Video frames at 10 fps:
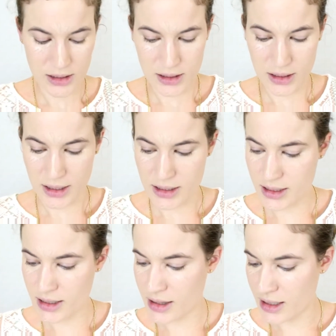
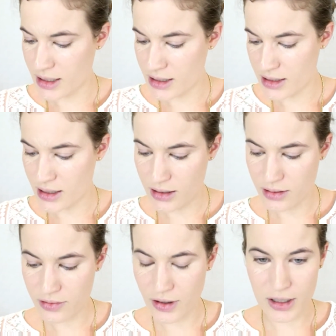Yes, these
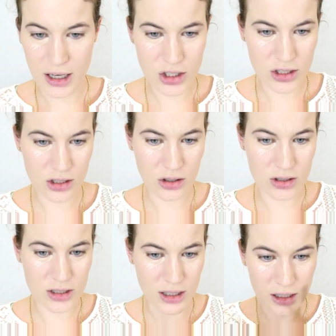foundations and
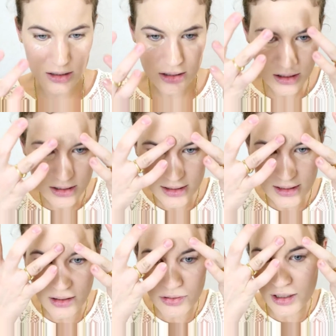concealers
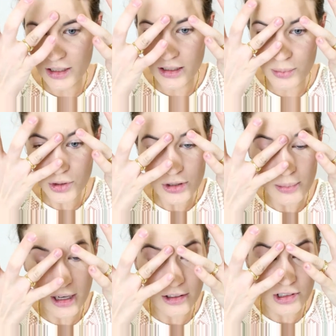definitely need a beauty
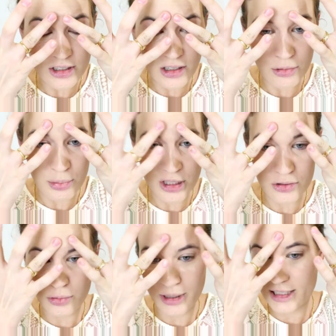blender instead of a brush
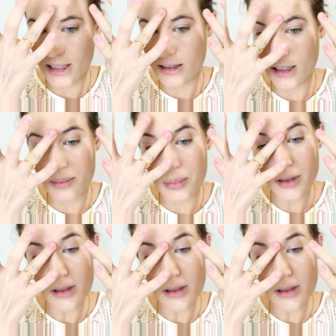for my skin type.